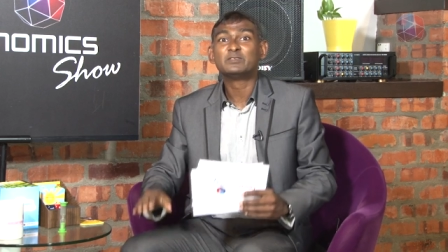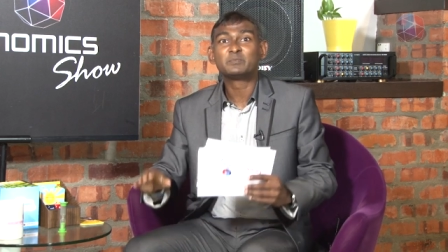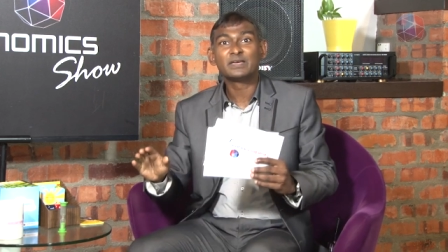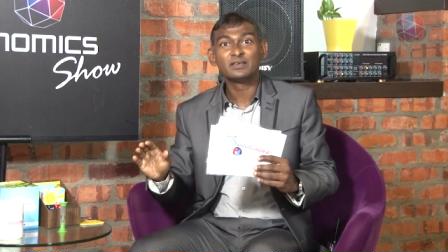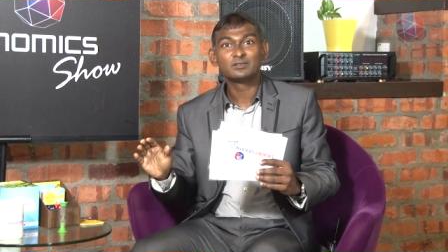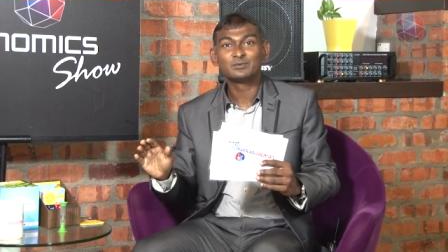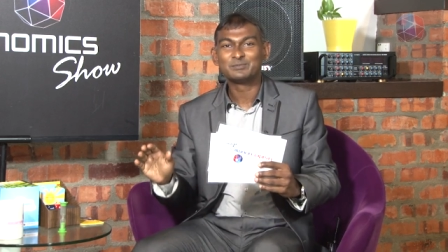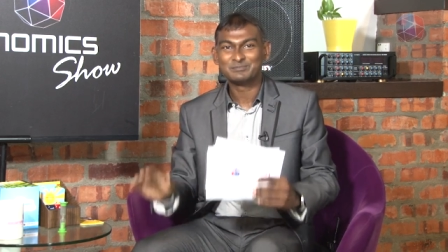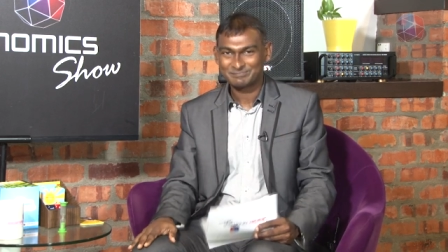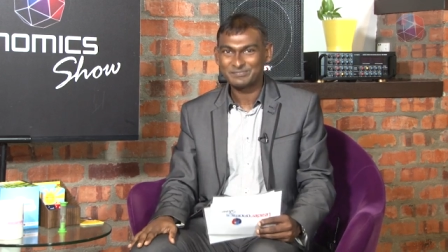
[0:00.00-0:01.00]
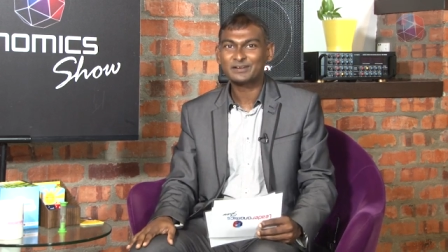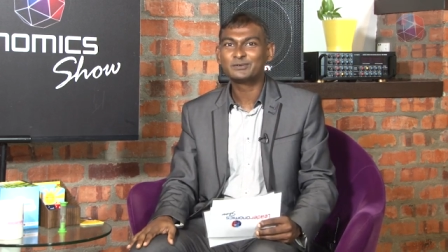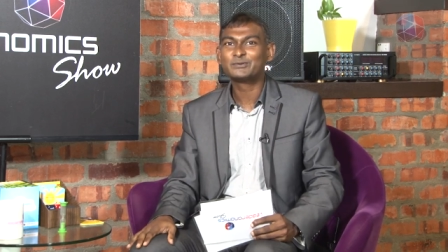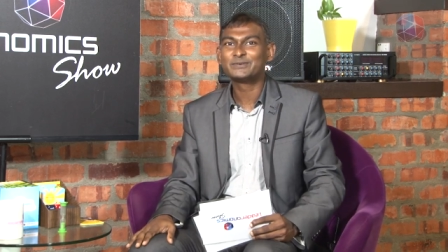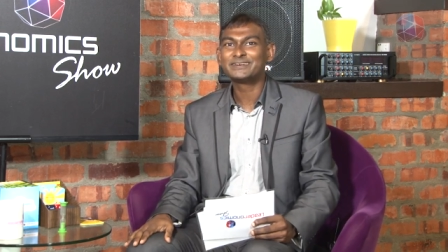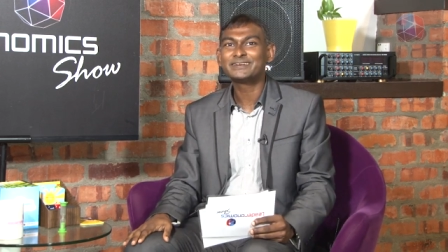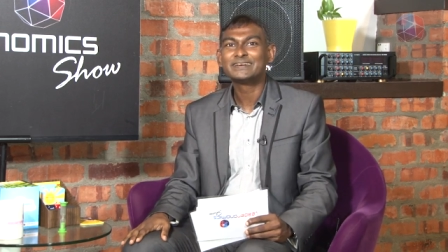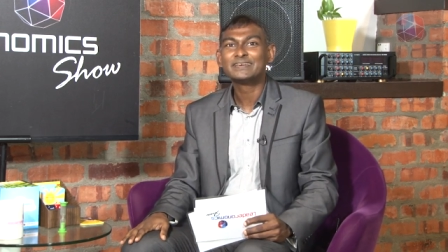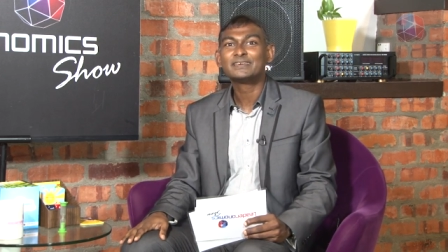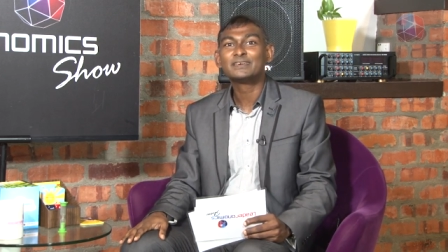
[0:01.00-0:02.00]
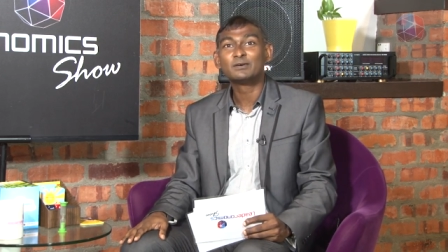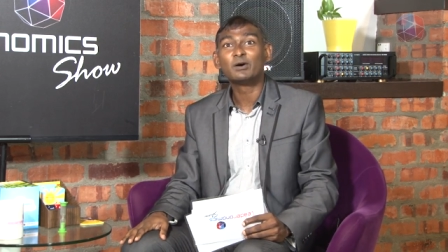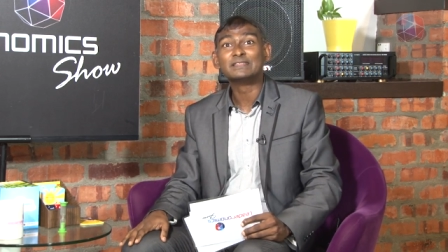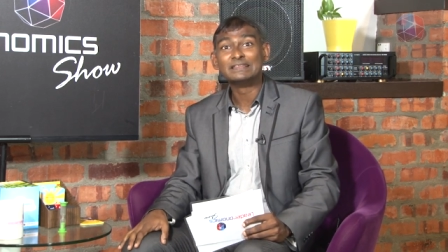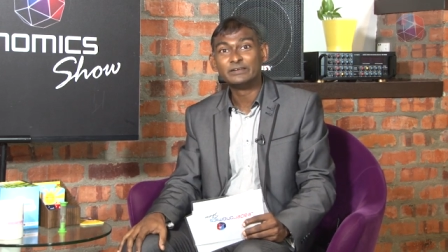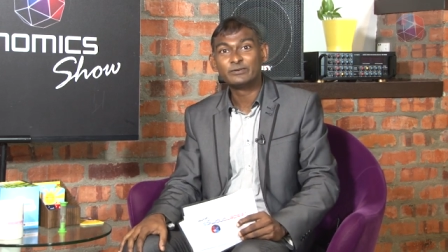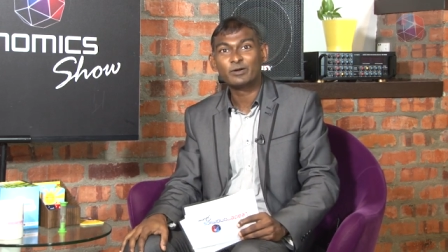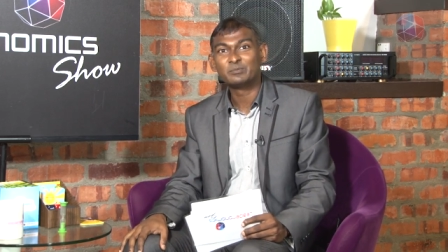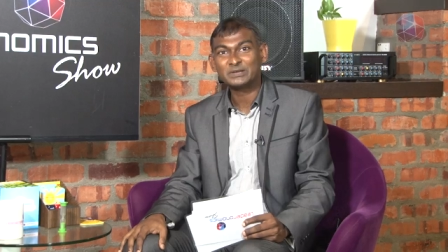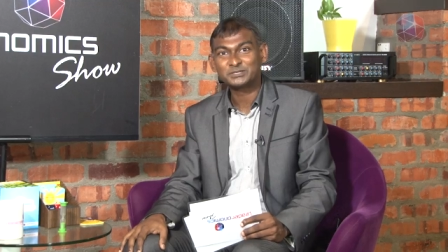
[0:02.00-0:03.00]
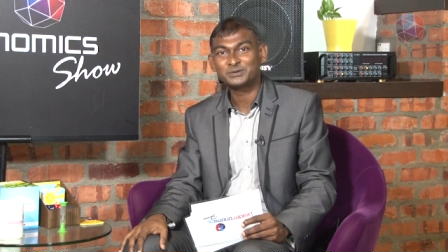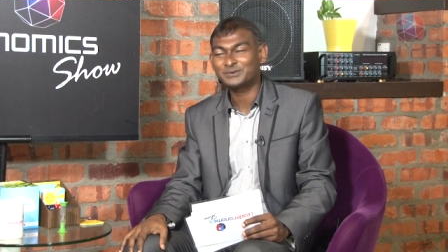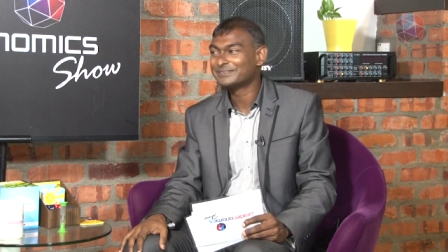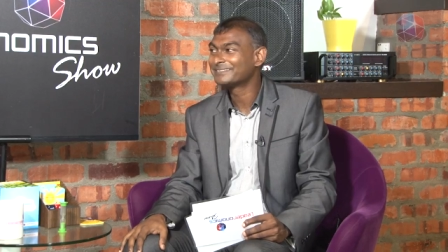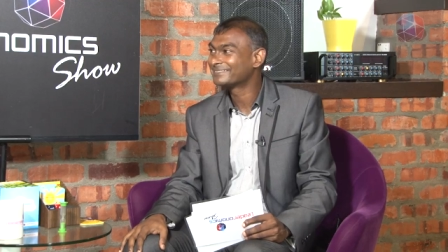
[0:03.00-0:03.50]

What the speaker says: been speaking to Michael Kuehner here on the Leaderonomics show.